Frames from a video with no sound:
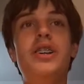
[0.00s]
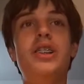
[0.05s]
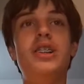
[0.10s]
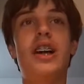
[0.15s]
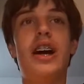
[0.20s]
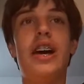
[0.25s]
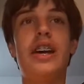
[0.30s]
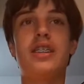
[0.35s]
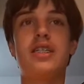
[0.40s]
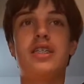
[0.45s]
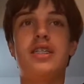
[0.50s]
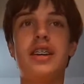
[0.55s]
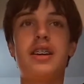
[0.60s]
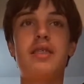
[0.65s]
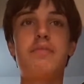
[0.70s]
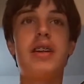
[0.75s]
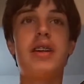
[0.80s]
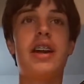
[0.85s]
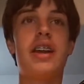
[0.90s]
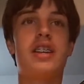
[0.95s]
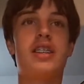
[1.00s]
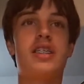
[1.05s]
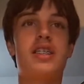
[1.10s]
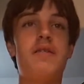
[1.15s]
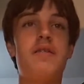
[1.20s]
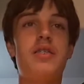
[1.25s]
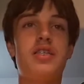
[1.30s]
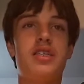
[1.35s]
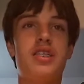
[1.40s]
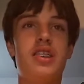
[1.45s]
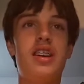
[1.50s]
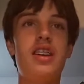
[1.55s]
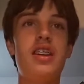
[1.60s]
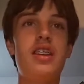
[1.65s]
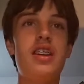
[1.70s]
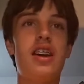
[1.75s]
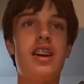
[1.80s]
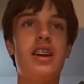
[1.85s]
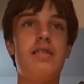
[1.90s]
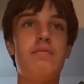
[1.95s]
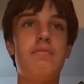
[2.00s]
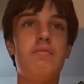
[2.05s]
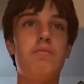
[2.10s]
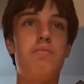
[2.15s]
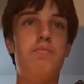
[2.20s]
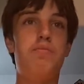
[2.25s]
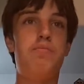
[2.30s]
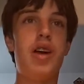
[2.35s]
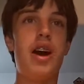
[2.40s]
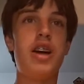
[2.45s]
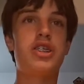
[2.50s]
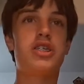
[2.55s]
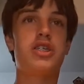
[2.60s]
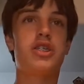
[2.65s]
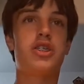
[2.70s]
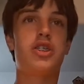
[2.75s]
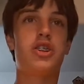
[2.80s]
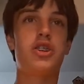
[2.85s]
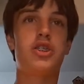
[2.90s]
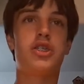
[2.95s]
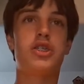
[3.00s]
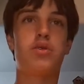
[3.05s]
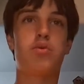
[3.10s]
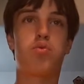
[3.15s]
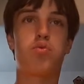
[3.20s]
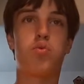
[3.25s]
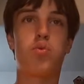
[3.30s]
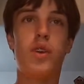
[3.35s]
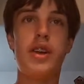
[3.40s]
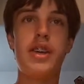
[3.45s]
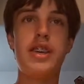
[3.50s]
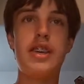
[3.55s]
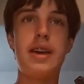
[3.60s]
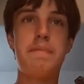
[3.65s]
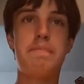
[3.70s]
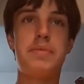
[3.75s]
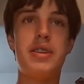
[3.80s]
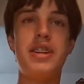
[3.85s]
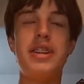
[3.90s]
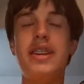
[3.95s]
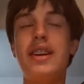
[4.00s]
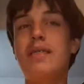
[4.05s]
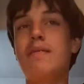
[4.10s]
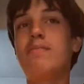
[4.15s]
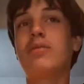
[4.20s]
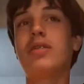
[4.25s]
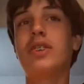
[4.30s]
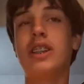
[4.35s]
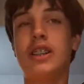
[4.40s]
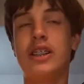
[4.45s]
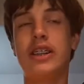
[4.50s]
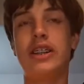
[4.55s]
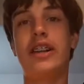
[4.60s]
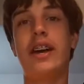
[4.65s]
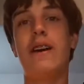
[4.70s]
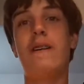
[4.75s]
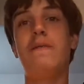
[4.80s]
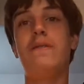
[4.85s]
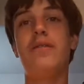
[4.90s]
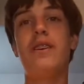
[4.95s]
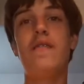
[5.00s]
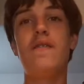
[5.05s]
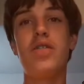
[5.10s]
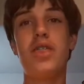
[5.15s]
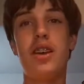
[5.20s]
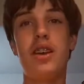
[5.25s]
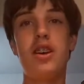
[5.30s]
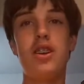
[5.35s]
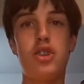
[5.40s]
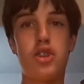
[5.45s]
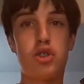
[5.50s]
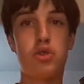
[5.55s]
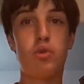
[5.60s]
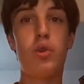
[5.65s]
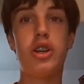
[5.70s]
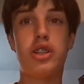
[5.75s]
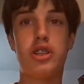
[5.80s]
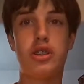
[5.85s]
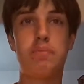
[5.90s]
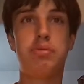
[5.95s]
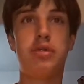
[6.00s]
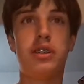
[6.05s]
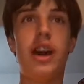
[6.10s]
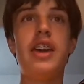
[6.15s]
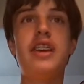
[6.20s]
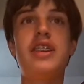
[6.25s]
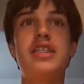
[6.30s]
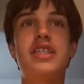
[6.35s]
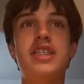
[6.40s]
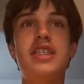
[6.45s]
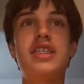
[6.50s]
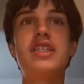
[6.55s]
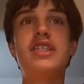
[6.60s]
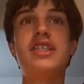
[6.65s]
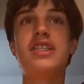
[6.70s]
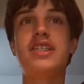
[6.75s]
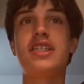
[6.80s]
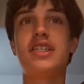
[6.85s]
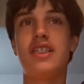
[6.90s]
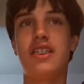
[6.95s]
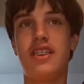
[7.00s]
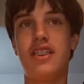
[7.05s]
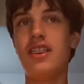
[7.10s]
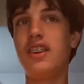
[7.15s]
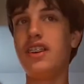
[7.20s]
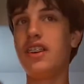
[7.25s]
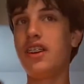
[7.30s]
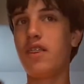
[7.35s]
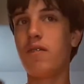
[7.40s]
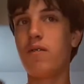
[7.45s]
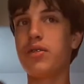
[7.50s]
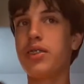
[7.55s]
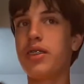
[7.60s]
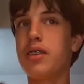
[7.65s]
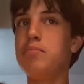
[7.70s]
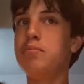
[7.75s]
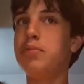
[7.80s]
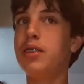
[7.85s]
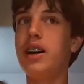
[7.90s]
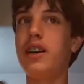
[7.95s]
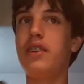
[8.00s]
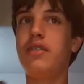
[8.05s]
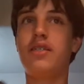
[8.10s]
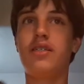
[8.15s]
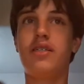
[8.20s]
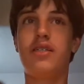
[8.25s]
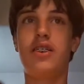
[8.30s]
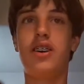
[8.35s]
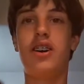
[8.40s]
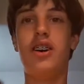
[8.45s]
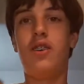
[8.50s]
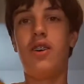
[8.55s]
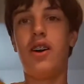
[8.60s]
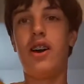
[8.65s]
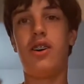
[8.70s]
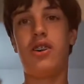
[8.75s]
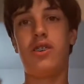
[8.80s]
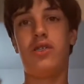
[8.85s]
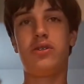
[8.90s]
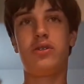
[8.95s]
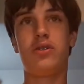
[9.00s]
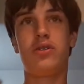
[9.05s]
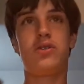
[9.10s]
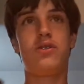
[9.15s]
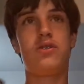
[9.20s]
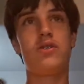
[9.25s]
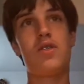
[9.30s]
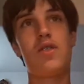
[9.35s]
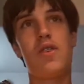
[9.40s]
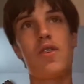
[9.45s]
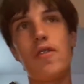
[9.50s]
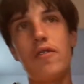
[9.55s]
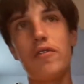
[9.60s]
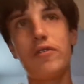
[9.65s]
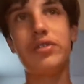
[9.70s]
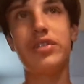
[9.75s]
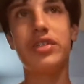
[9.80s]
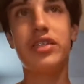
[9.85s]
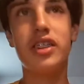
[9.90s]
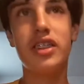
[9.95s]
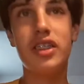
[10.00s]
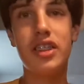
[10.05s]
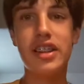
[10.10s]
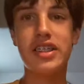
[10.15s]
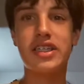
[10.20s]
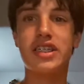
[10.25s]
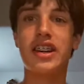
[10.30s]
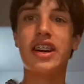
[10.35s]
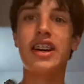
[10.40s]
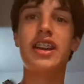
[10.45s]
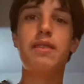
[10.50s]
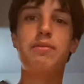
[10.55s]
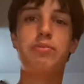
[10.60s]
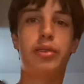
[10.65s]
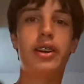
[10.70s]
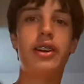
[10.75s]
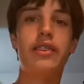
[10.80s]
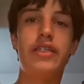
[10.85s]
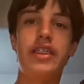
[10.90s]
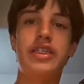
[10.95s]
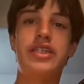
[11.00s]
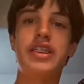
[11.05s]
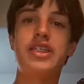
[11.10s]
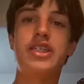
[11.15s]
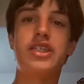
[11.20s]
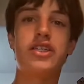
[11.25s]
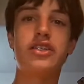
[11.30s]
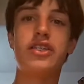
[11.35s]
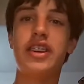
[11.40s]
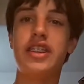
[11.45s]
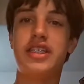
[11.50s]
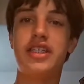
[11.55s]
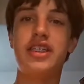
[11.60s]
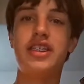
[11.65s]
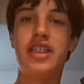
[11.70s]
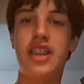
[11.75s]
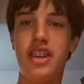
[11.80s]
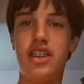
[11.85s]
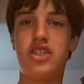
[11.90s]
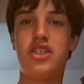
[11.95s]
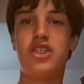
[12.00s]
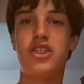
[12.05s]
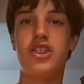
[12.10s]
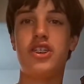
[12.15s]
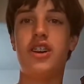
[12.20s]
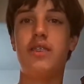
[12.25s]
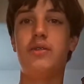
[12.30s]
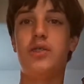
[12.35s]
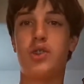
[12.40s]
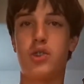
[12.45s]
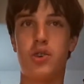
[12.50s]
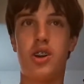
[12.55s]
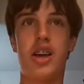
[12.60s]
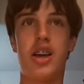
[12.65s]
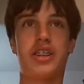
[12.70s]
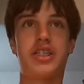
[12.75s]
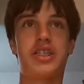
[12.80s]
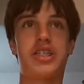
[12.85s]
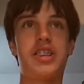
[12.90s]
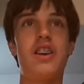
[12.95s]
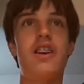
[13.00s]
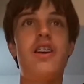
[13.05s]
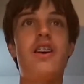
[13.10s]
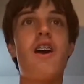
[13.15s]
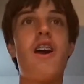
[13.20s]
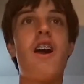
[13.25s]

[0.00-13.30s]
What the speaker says: feel like Ziggomatic 17 and Best Htdui Eponym could have switched places. But, oh well. It's kind of part of the disjointed nature of Druk's.